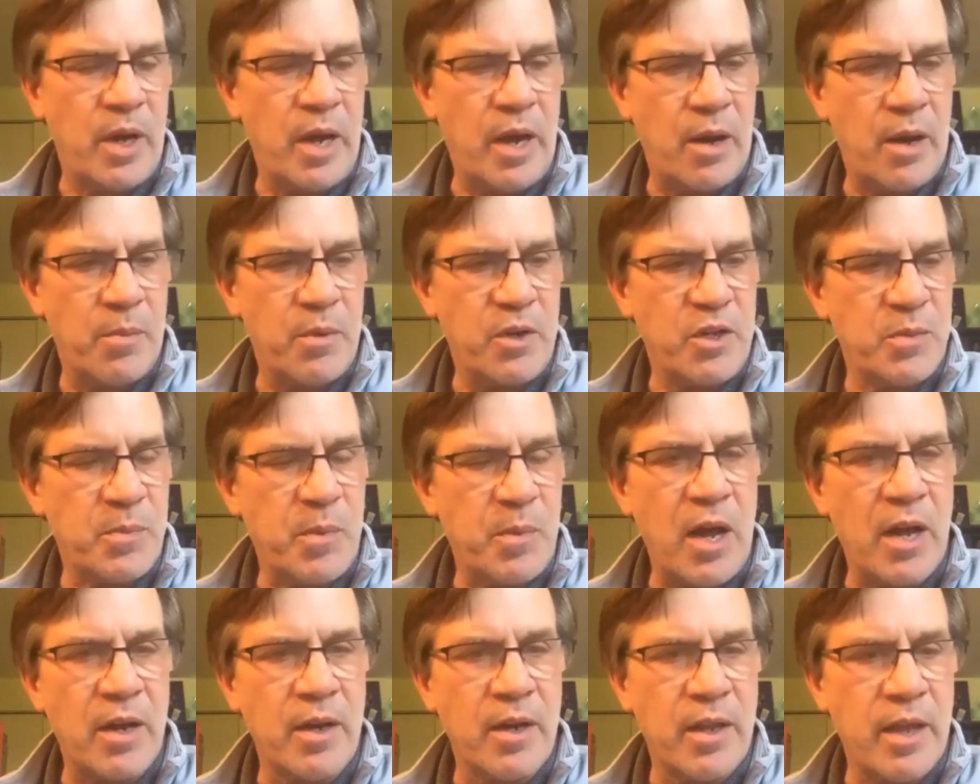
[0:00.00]

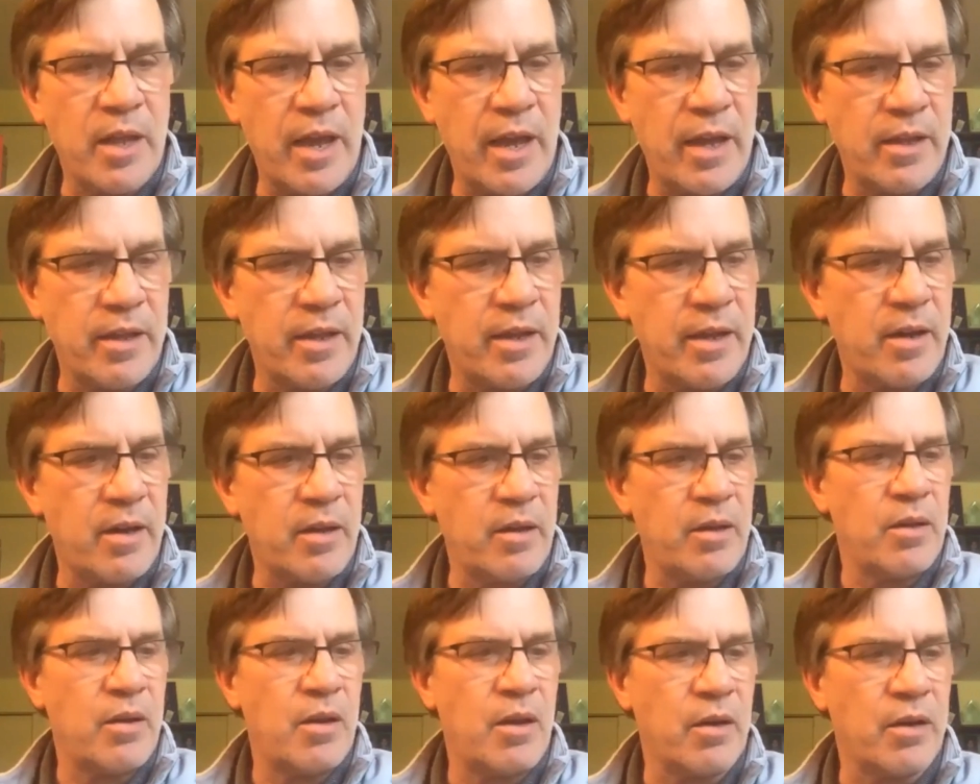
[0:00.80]
respond to that, and then
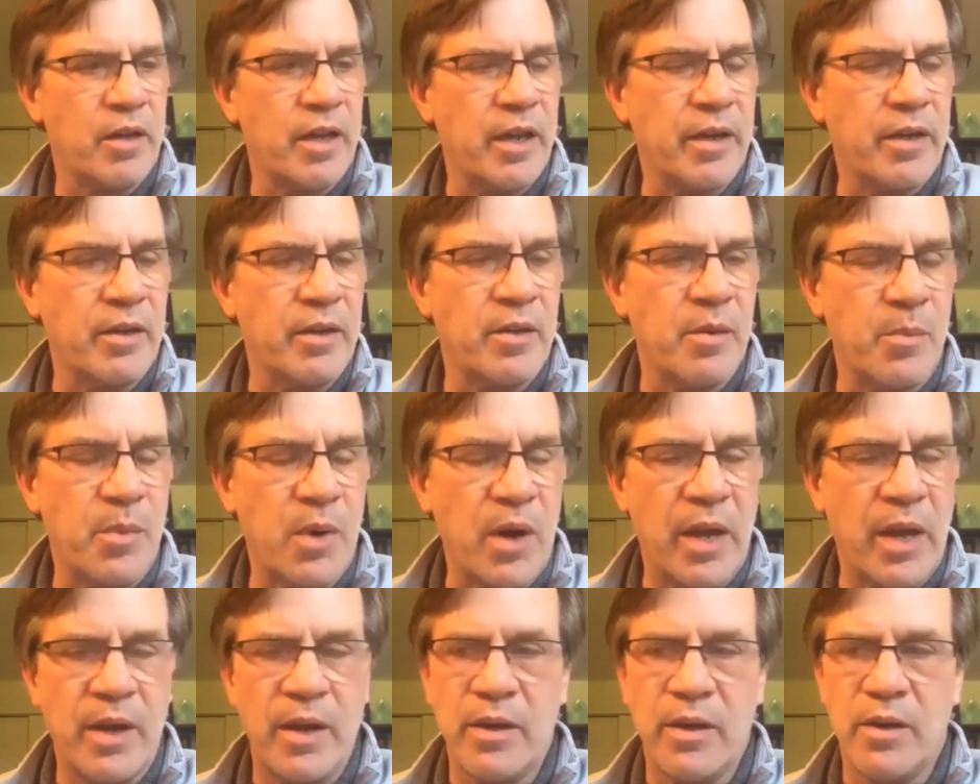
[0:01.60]
I'll kick it to
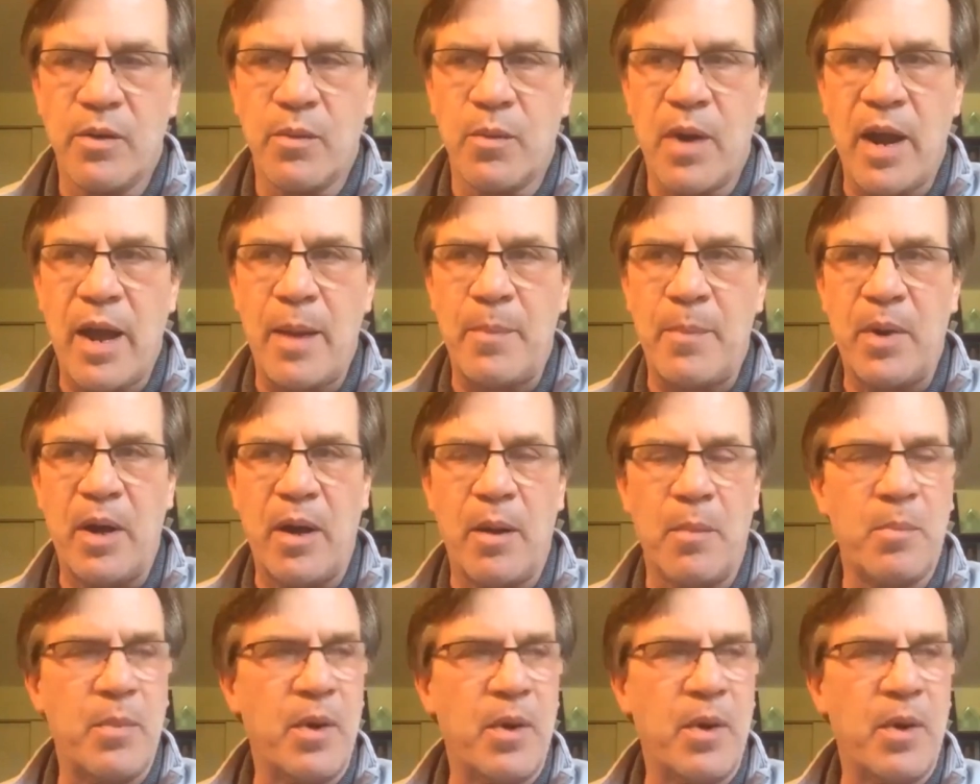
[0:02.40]
Brandon to wrap up.